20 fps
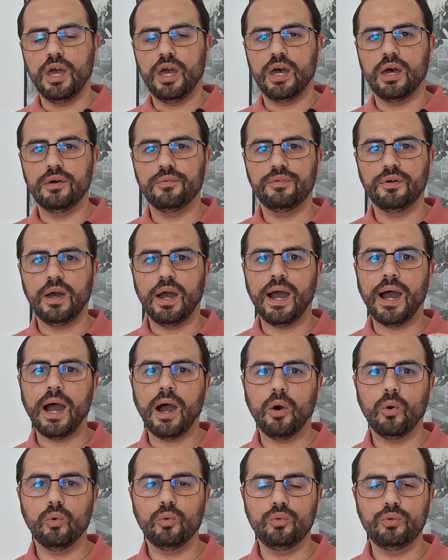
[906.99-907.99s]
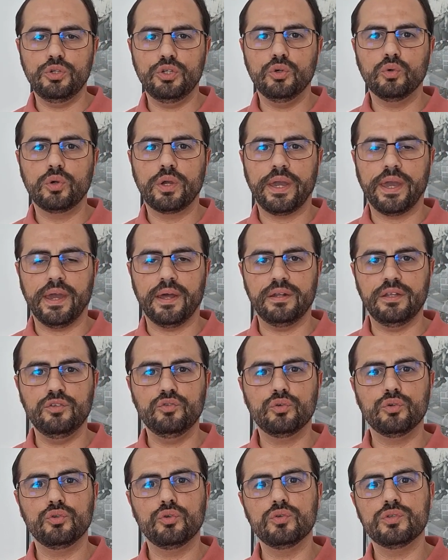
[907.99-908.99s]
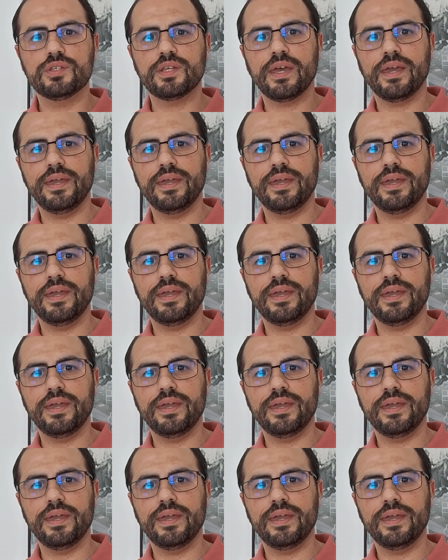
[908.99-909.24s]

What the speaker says: of how you can introduce